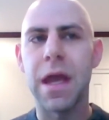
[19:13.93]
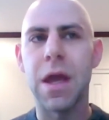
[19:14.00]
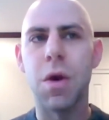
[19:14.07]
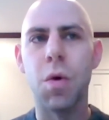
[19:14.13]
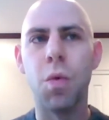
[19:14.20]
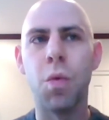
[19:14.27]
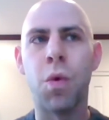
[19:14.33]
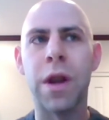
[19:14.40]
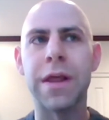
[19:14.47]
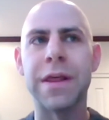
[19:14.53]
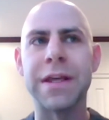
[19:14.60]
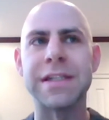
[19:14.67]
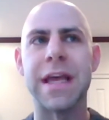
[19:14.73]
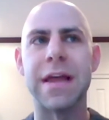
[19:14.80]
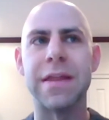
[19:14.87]
one of the
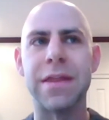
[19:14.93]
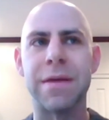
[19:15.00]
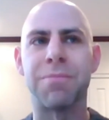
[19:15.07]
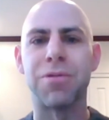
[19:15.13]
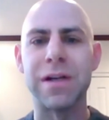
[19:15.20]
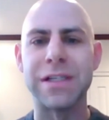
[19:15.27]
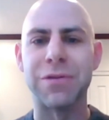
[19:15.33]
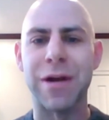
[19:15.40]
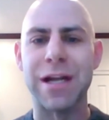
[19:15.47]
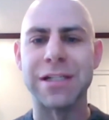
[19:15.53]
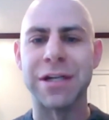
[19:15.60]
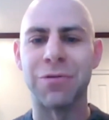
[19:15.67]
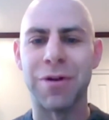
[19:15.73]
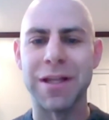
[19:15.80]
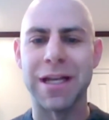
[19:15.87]
things that
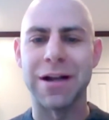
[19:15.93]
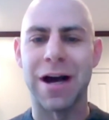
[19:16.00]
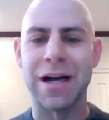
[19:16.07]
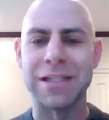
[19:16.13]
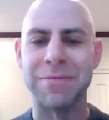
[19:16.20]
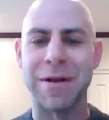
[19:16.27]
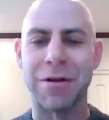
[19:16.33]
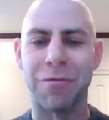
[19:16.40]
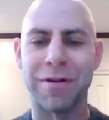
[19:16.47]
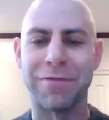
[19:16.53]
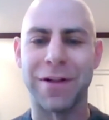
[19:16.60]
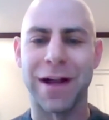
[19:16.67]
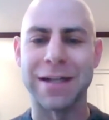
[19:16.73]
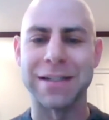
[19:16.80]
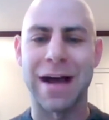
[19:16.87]
Persuasion really caused me to
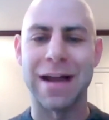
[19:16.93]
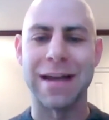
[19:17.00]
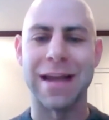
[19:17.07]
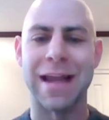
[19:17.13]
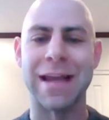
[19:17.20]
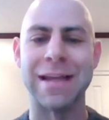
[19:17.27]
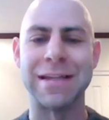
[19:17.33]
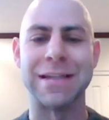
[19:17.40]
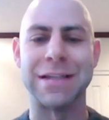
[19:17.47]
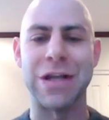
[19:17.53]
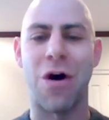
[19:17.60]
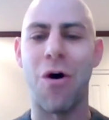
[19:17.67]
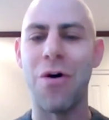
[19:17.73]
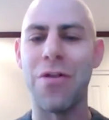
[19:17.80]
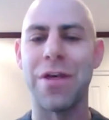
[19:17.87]
reflect on
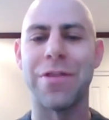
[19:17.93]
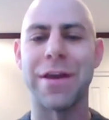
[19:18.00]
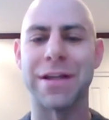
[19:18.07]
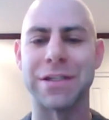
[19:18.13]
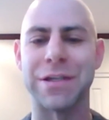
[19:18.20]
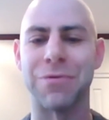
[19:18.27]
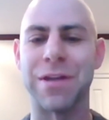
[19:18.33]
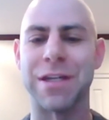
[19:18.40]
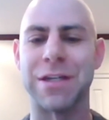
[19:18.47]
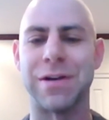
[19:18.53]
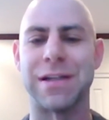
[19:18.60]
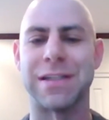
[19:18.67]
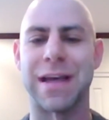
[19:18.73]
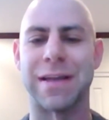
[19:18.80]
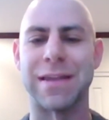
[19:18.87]
is all the things that we do
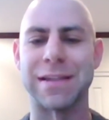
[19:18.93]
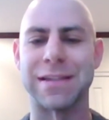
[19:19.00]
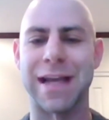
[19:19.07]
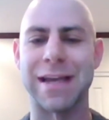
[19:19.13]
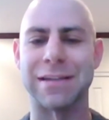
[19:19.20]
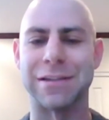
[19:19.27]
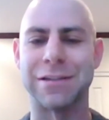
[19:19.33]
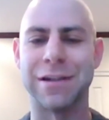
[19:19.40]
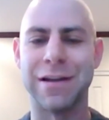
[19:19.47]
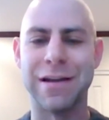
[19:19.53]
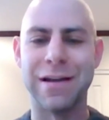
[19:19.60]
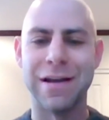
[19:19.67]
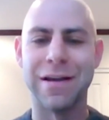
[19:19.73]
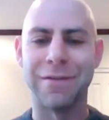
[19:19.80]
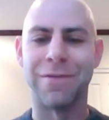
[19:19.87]
to set the stage
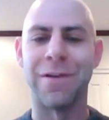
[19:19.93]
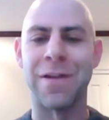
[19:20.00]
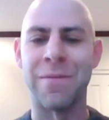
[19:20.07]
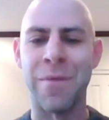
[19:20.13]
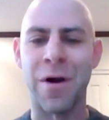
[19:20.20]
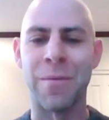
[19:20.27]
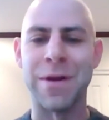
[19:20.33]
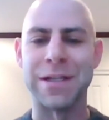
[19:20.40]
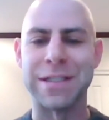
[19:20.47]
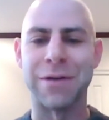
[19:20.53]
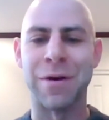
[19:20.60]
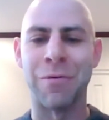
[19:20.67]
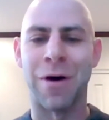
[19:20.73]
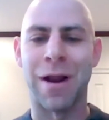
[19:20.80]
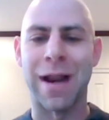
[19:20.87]
for the moments that
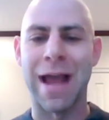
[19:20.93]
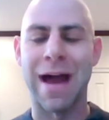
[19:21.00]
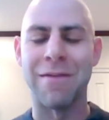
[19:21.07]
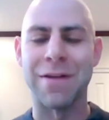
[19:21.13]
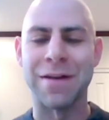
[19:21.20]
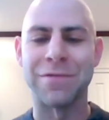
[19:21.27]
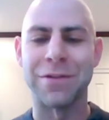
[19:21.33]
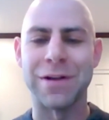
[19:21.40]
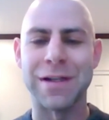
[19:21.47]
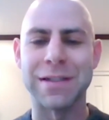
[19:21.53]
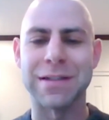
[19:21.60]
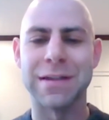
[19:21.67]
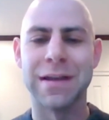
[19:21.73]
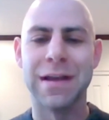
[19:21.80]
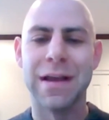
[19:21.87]
we want to have
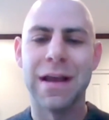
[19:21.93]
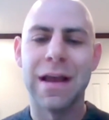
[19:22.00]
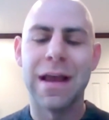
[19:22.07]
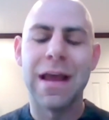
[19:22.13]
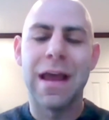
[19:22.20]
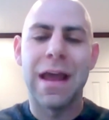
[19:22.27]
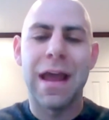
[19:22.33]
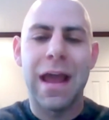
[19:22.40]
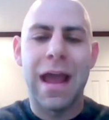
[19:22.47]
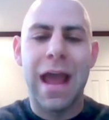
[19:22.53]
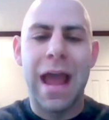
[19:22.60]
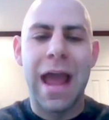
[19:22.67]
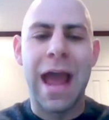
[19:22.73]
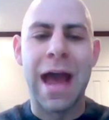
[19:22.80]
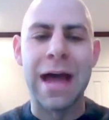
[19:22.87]
influence.
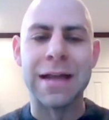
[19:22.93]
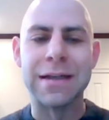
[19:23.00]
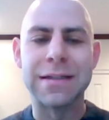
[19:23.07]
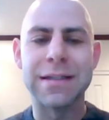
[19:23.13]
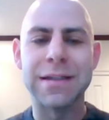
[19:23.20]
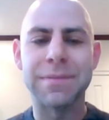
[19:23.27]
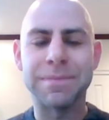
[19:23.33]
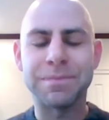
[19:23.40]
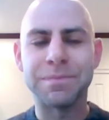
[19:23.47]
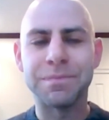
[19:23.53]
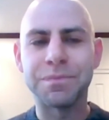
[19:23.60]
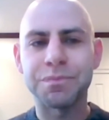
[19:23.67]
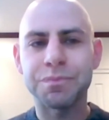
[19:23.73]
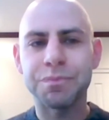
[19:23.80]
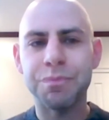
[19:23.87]
And
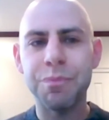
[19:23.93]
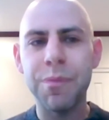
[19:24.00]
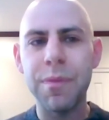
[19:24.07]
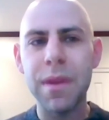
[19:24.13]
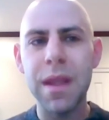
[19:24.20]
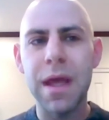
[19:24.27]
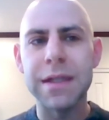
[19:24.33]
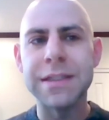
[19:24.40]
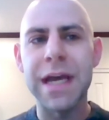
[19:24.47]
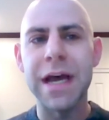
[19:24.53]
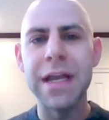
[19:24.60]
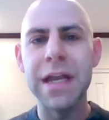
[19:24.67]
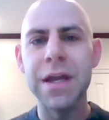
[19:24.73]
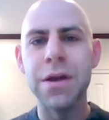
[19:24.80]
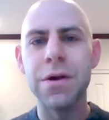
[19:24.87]
I'll tell
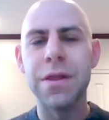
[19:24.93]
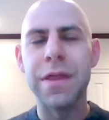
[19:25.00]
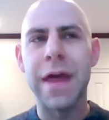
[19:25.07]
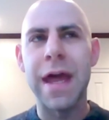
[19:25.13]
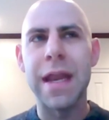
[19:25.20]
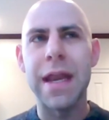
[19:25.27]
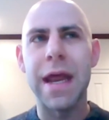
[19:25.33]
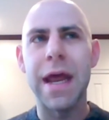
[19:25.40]
you that